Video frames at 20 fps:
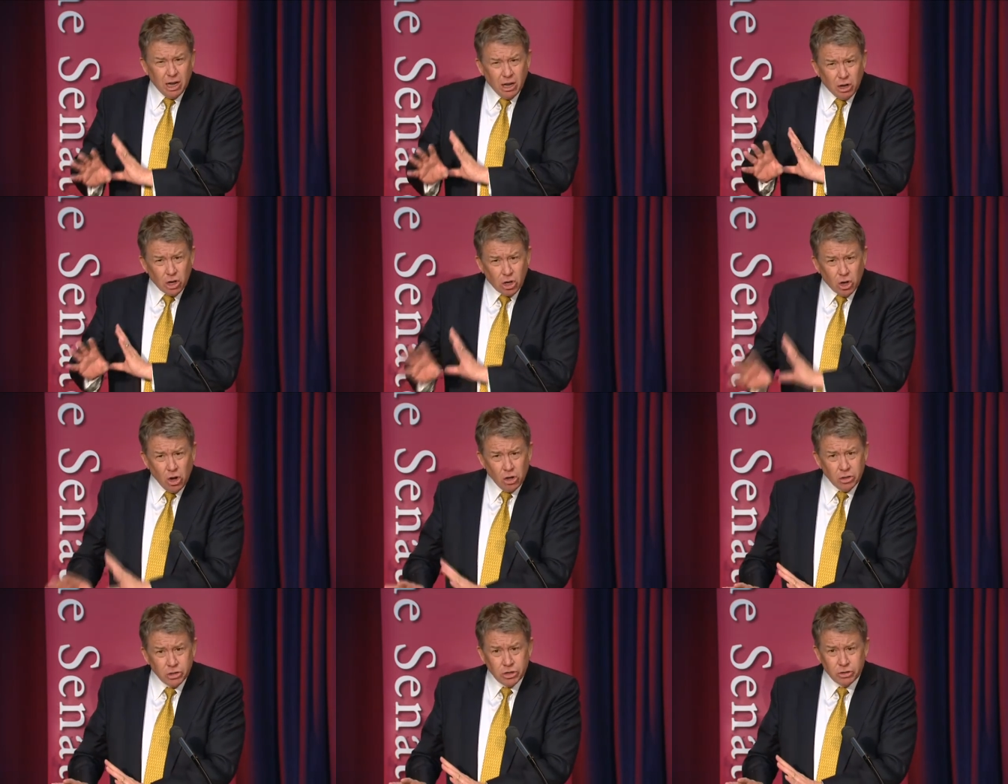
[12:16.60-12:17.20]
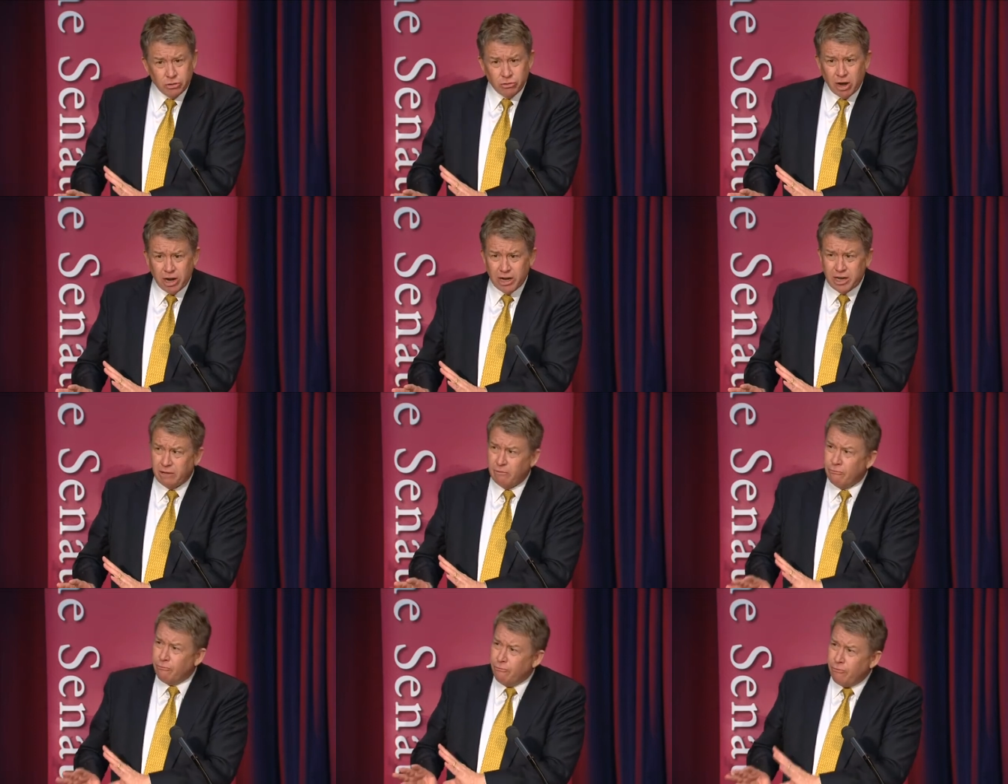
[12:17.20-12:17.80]

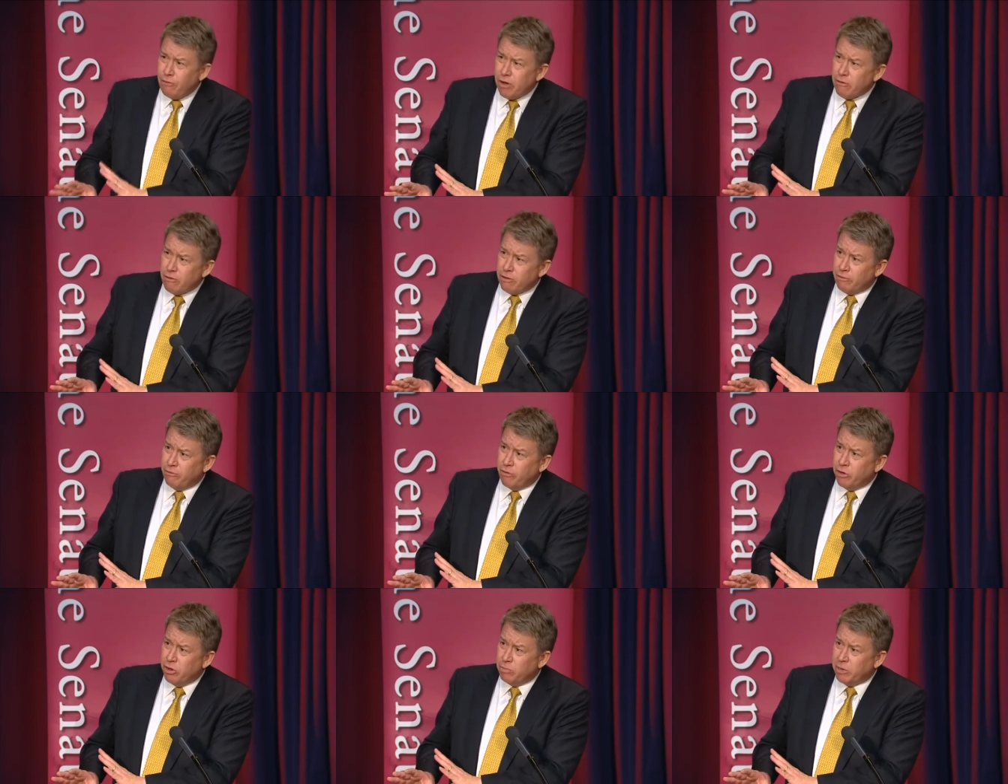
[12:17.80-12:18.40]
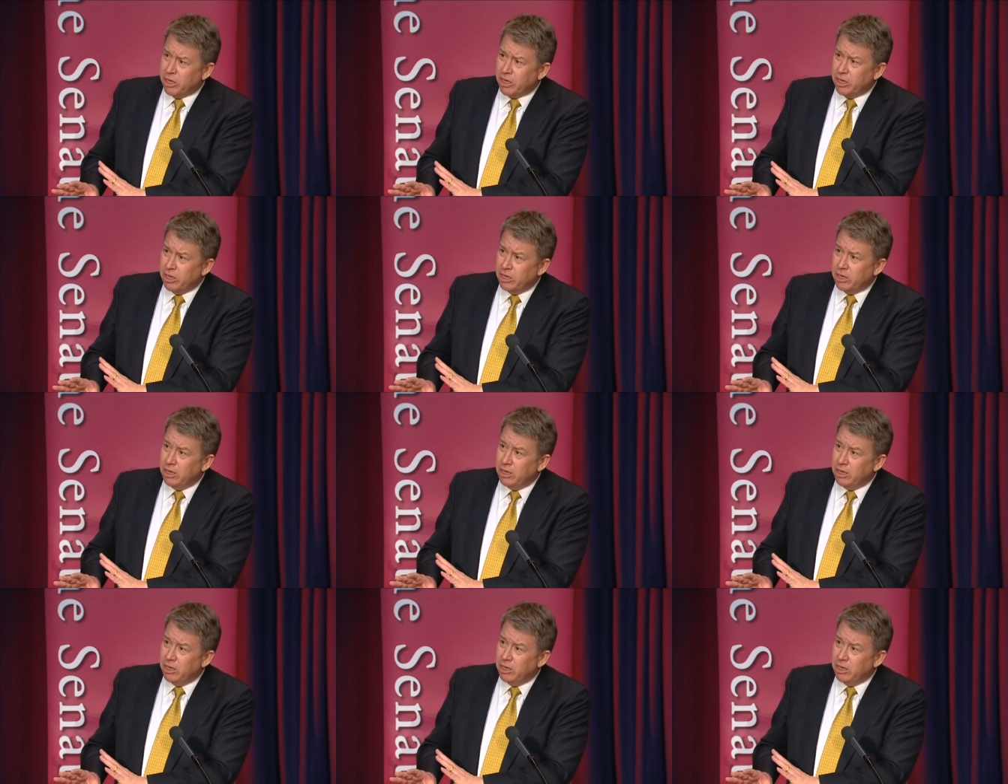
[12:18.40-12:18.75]
concentrating very firmly